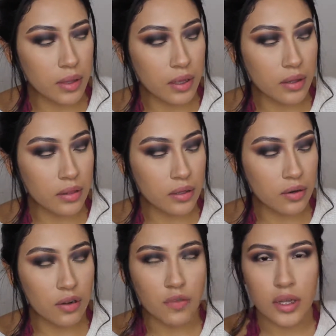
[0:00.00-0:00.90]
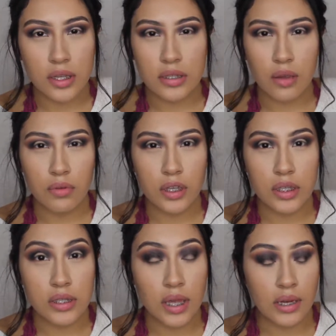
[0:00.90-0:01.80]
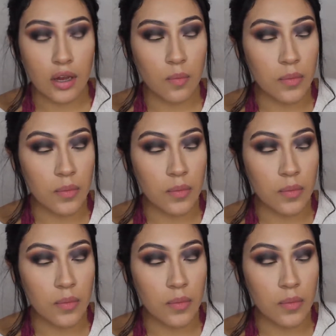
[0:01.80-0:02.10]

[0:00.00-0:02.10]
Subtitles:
black glitter, I feel like it's not really going to stand out.